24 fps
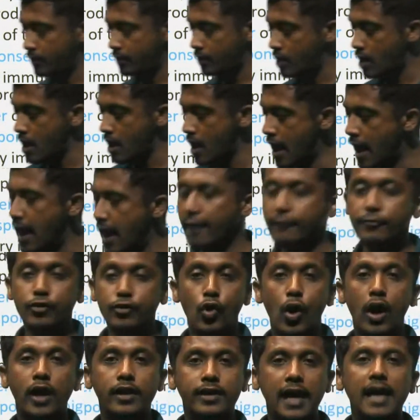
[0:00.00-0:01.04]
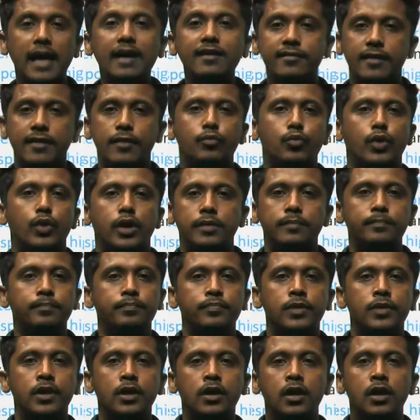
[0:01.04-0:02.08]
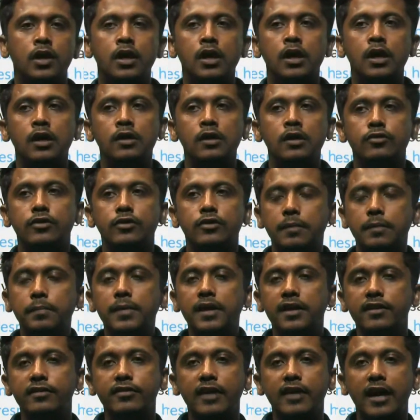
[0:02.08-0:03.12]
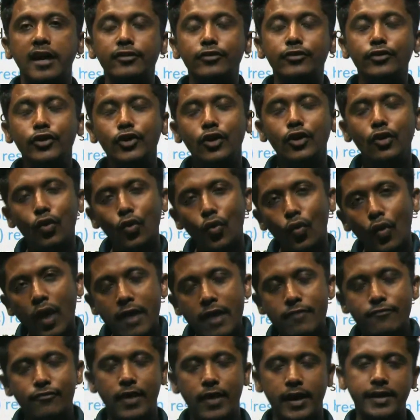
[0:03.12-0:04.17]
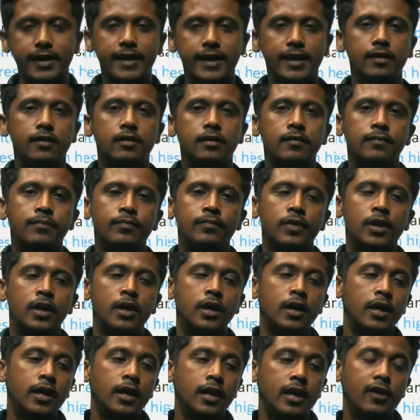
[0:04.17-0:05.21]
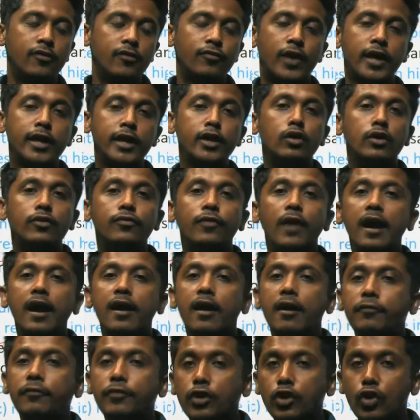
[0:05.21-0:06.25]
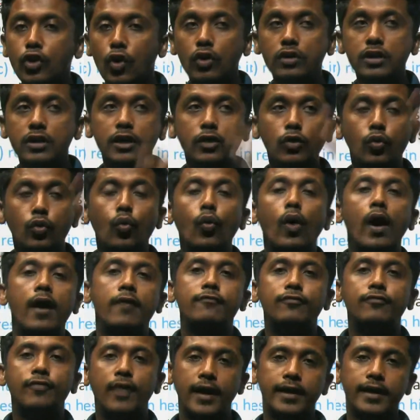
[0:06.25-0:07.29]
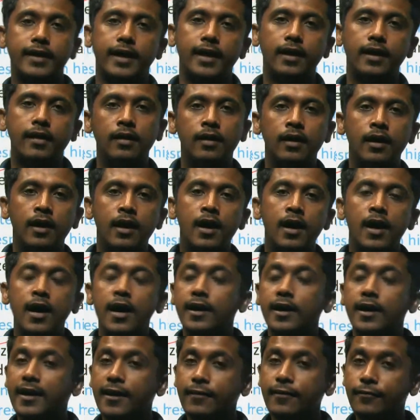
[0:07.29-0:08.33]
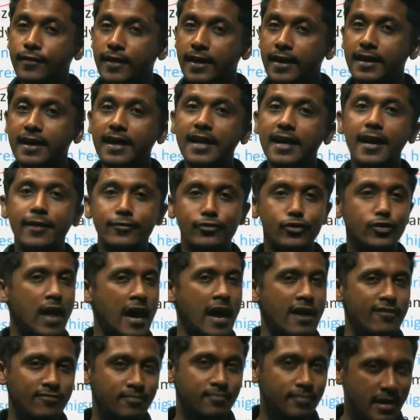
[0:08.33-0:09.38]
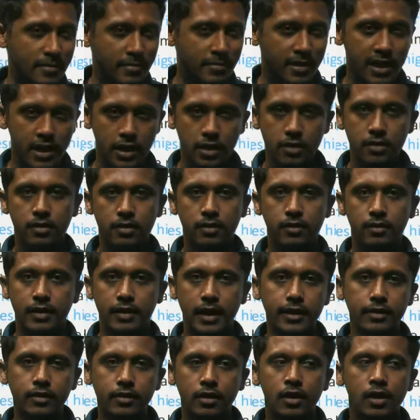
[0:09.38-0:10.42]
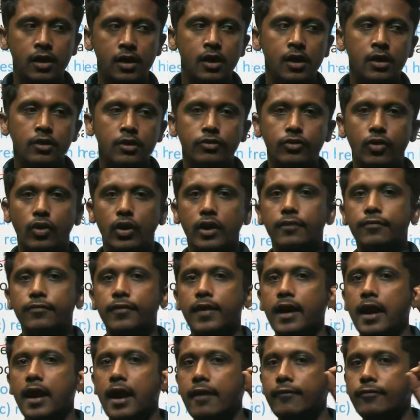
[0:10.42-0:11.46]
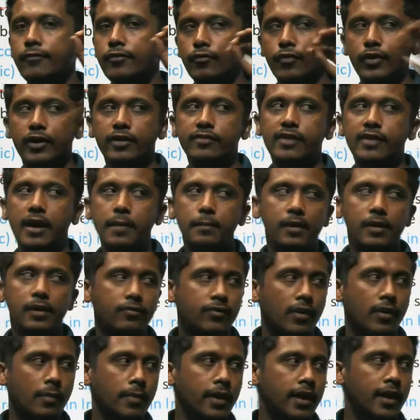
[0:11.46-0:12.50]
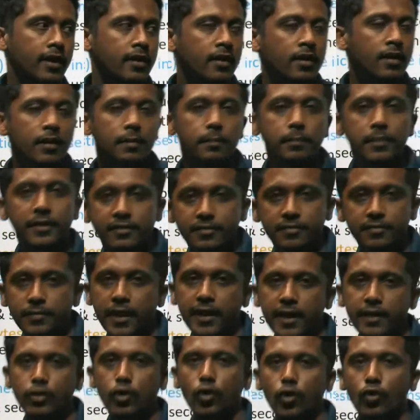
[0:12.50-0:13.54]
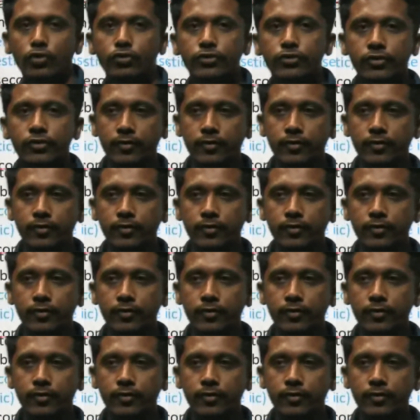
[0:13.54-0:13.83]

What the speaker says: I have to attack someone, so that means I should know who I am fighting. If I have to know that who I am fighting, definitely I should have memory, right? So if I have, for example, if somebody beats me and goes,